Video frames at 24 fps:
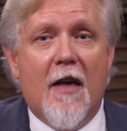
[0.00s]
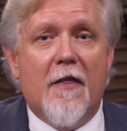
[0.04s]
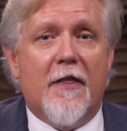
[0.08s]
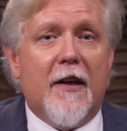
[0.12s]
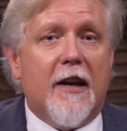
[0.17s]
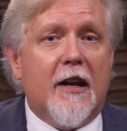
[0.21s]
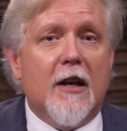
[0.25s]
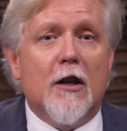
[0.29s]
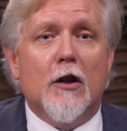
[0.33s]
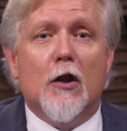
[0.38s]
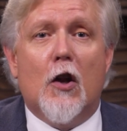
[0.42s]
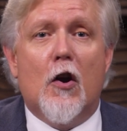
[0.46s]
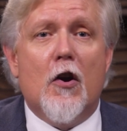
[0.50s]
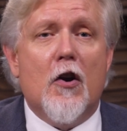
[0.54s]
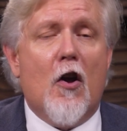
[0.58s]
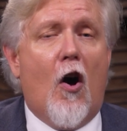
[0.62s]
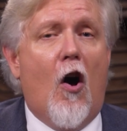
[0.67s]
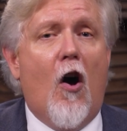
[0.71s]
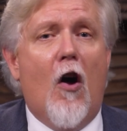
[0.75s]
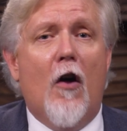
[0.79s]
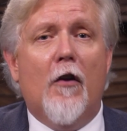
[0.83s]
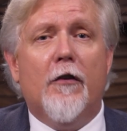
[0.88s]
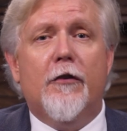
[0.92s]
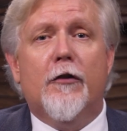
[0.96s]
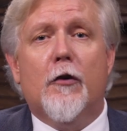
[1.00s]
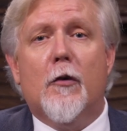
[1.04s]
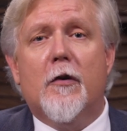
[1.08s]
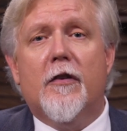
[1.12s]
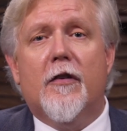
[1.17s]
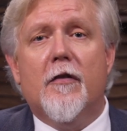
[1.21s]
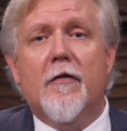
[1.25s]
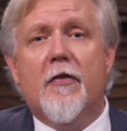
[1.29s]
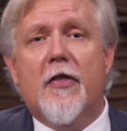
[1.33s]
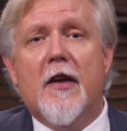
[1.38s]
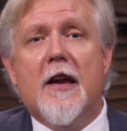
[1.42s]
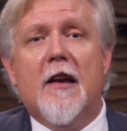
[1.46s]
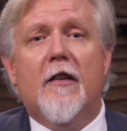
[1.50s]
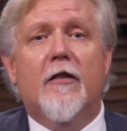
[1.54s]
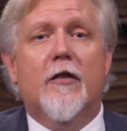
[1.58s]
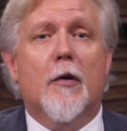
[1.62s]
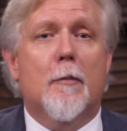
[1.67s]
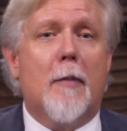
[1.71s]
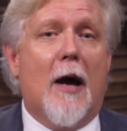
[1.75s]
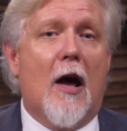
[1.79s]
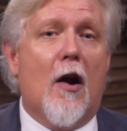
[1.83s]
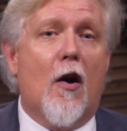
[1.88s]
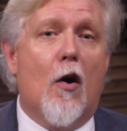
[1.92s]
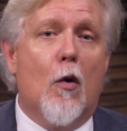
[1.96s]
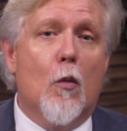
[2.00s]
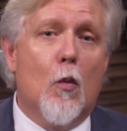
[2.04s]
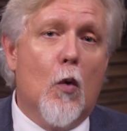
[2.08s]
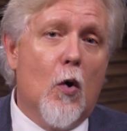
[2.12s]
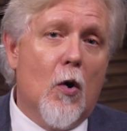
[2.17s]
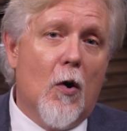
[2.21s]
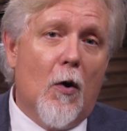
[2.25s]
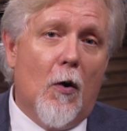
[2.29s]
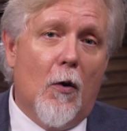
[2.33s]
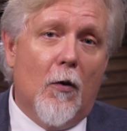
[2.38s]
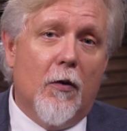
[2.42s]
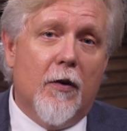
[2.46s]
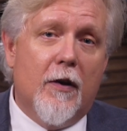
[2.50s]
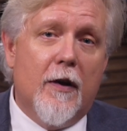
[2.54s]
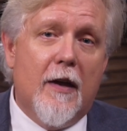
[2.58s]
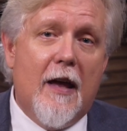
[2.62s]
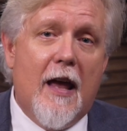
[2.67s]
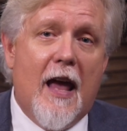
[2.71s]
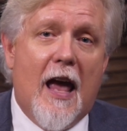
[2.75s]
that can learn all sorts of things about our world